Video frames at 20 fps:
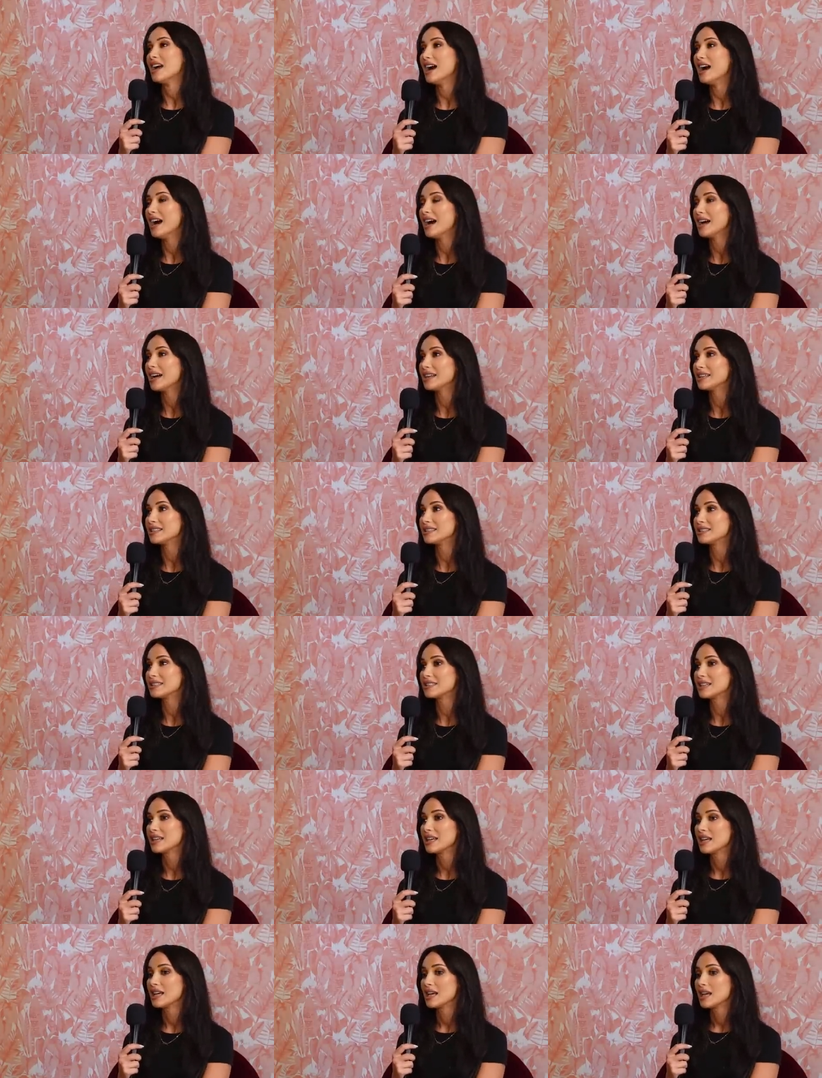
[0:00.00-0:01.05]
And
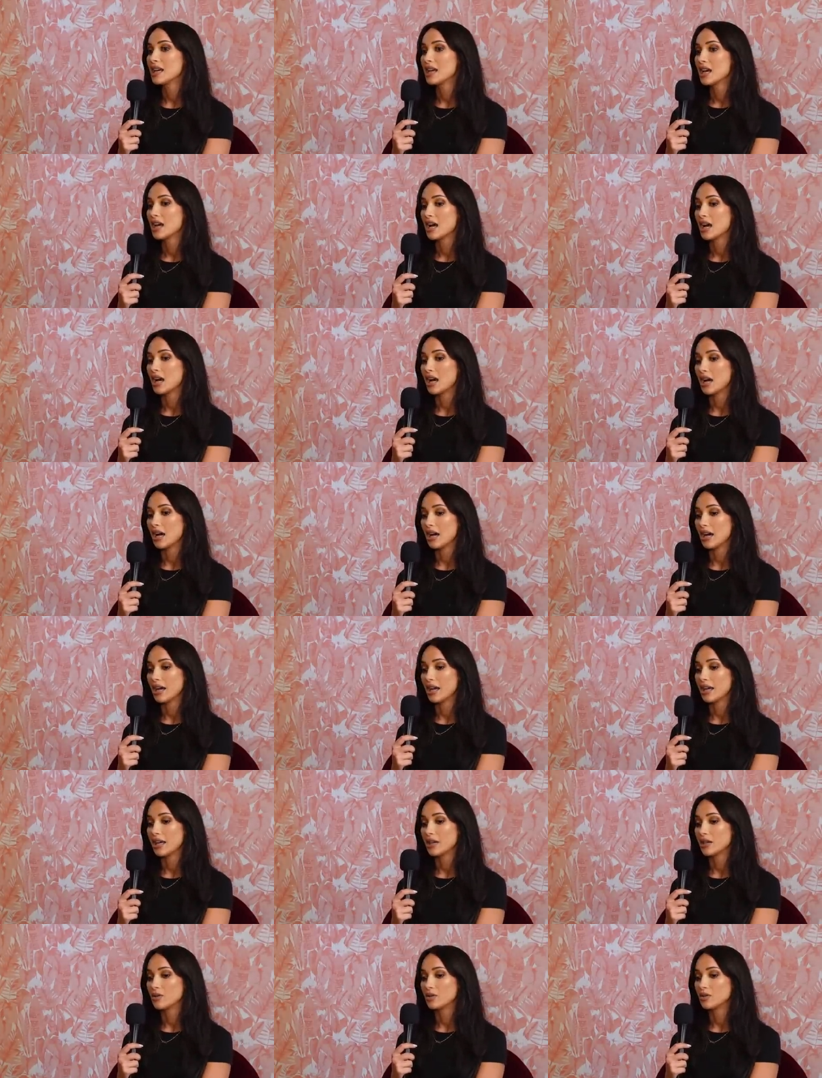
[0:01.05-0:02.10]

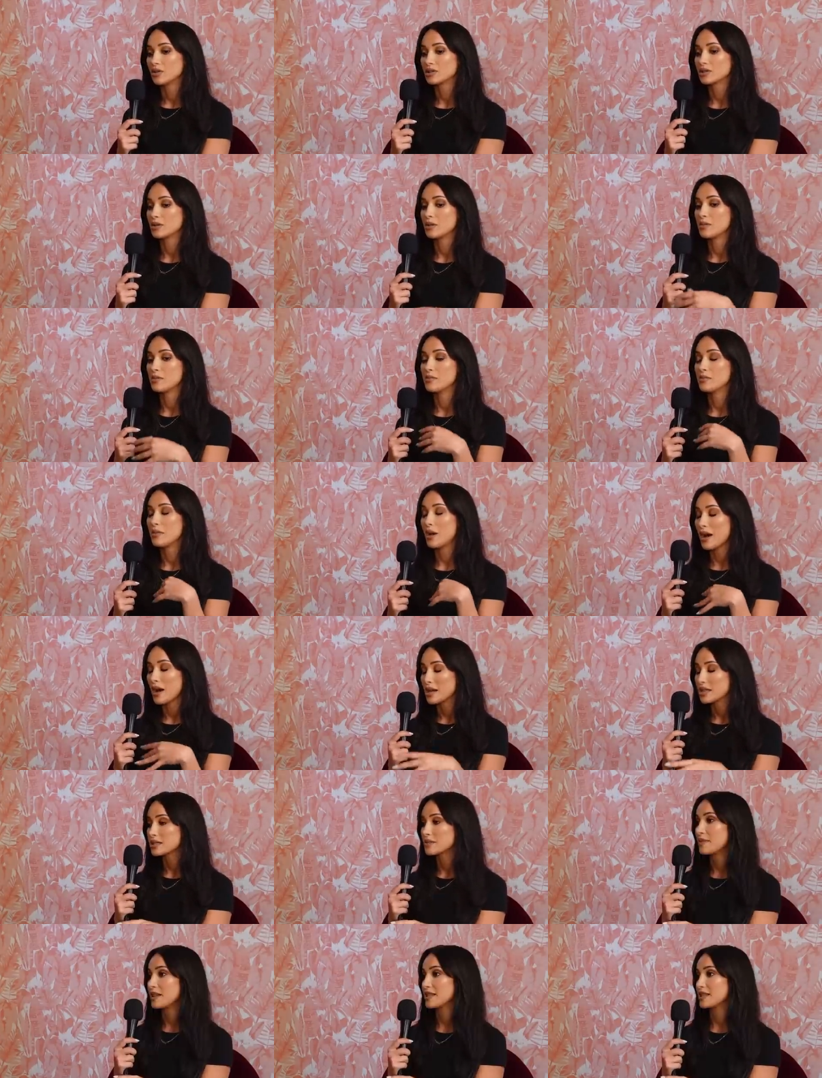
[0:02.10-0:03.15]
I also
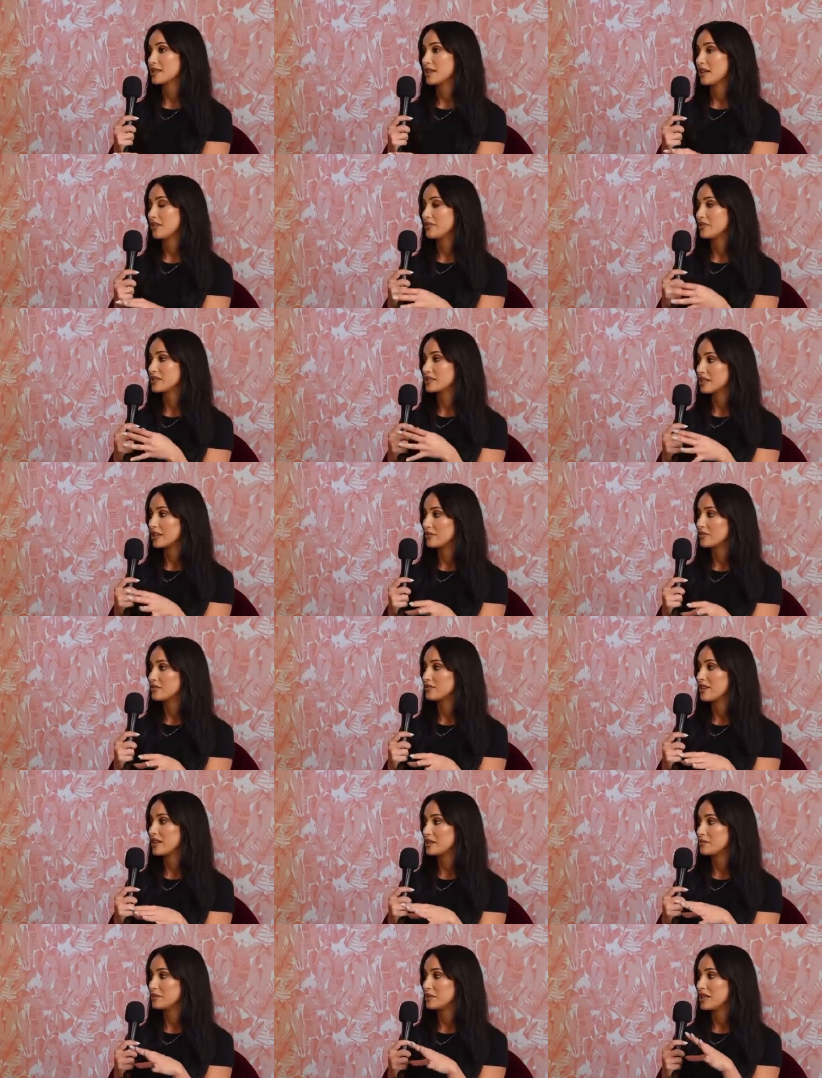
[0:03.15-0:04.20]
immersed myself in
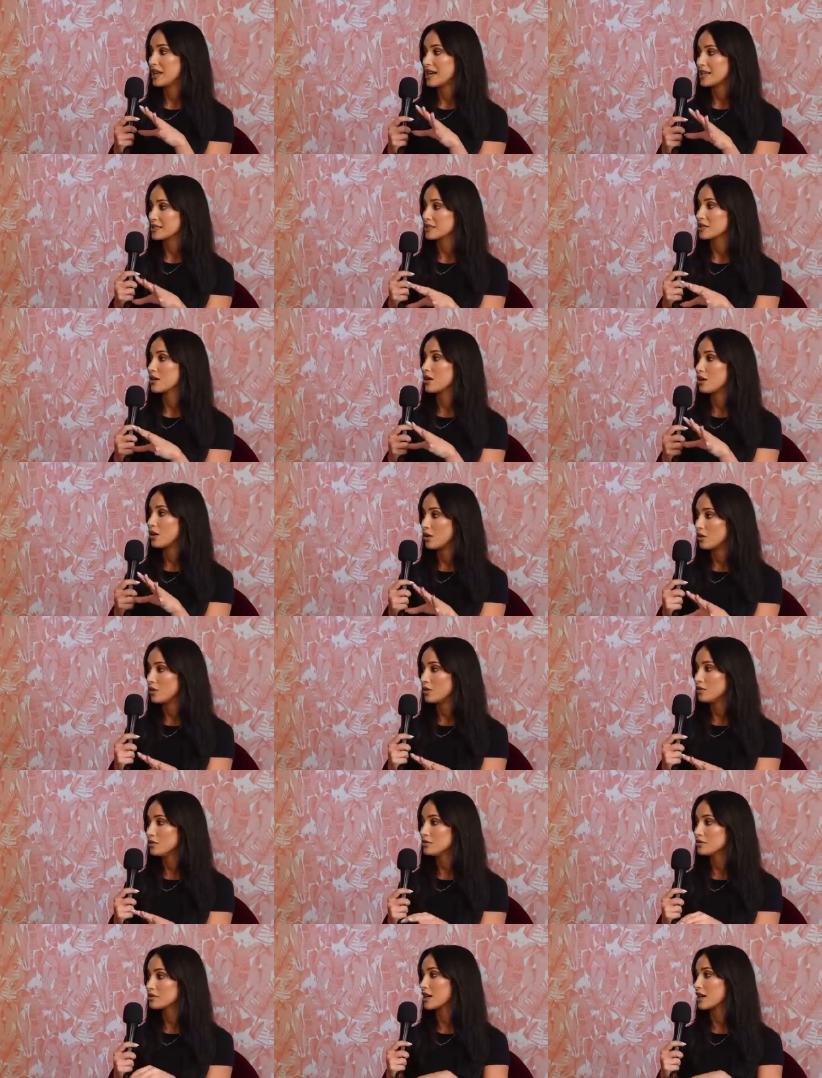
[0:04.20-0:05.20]
self-development as a whole.